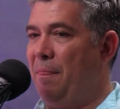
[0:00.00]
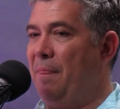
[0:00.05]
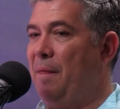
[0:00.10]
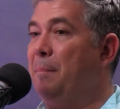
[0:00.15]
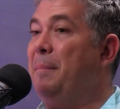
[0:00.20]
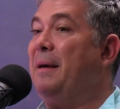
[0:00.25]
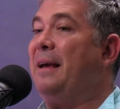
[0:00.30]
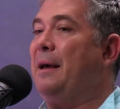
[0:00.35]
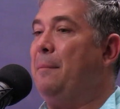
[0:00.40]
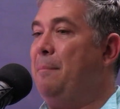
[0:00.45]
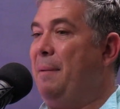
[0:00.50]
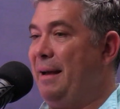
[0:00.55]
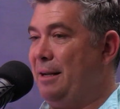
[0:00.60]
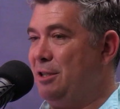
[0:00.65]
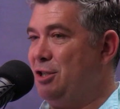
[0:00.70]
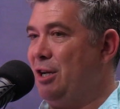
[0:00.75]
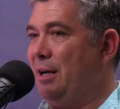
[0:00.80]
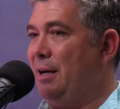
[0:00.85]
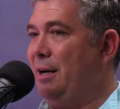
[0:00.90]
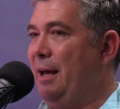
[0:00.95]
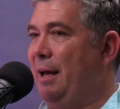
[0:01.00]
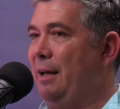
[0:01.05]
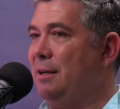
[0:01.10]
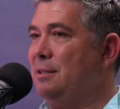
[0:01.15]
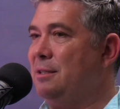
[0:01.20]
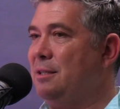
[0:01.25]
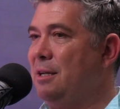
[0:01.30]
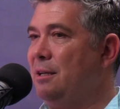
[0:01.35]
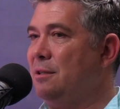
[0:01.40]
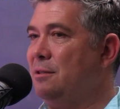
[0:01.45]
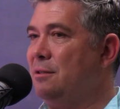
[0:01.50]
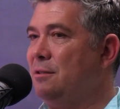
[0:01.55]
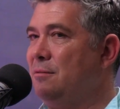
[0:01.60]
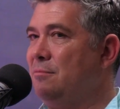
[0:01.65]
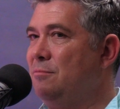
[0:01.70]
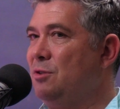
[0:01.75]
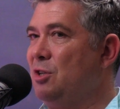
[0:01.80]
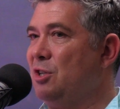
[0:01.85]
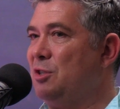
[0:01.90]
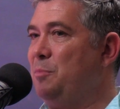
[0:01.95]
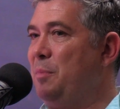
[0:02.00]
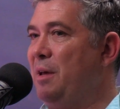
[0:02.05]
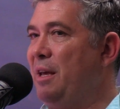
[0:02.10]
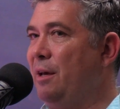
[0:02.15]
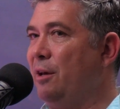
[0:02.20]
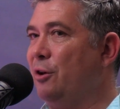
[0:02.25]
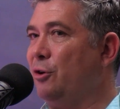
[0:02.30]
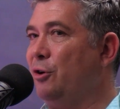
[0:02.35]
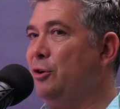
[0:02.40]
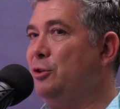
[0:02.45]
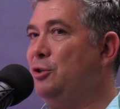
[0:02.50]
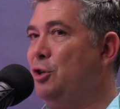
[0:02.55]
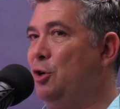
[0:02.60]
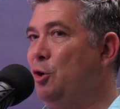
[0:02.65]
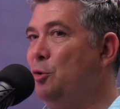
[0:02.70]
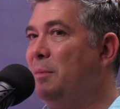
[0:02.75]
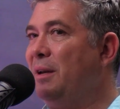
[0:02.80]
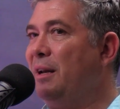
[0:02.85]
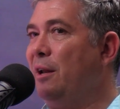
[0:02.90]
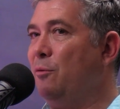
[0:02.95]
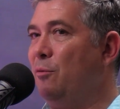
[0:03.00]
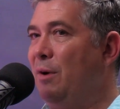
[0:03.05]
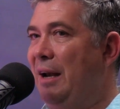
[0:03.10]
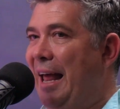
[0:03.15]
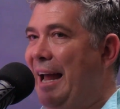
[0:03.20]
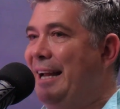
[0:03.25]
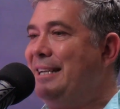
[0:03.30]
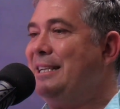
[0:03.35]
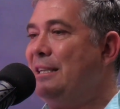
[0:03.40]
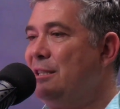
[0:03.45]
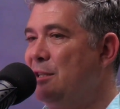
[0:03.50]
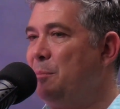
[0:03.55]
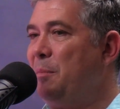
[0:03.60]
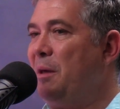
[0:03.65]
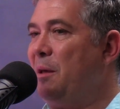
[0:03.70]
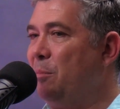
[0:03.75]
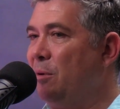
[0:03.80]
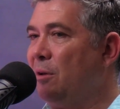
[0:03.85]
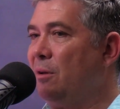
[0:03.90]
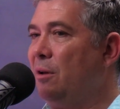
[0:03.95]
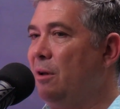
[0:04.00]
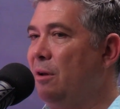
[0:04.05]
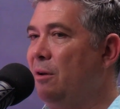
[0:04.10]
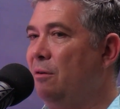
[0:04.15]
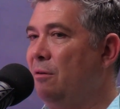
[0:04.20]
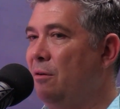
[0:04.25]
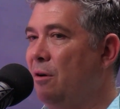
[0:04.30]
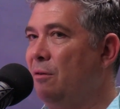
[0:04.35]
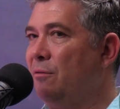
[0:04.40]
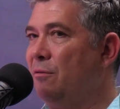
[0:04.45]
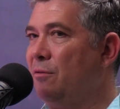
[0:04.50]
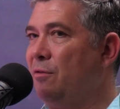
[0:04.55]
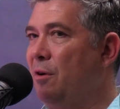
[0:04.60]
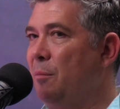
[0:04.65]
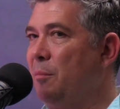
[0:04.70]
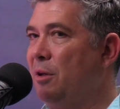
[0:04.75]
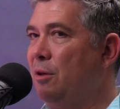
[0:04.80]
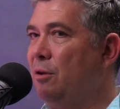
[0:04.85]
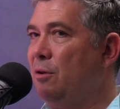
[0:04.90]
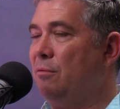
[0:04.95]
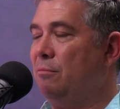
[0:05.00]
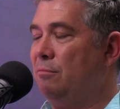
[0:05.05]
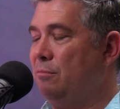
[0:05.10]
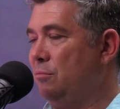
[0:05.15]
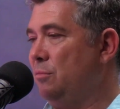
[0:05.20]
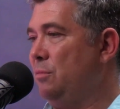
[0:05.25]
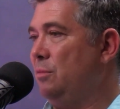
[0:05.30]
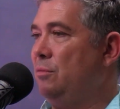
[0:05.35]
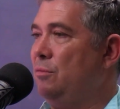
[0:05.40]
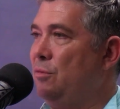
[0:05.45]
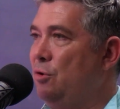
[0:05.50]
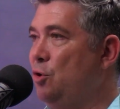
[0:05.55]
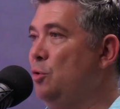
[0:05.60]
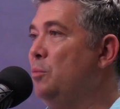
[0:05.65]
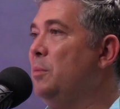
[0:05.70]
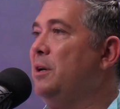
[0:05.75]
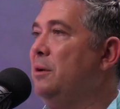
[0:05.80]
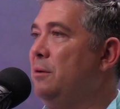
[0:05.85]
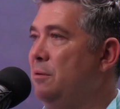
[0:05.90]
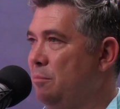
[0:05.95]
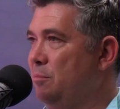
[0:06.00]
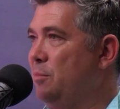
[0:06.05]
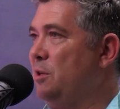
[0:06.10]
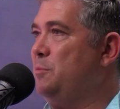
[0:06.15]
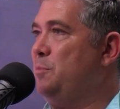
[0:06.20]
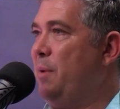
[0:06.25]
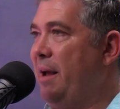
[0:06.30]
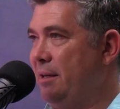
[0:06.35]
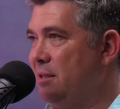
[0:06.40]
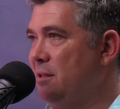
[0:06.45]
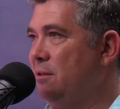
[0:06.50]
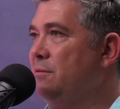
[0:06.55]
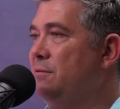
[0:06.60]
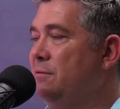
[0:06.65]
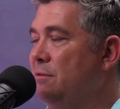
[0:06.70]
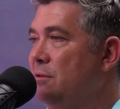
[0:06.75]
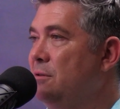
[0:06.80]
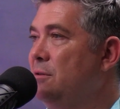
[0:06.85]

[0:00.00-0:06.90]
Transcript: the bigger picture and just being a good human and relating to people from a human perspective.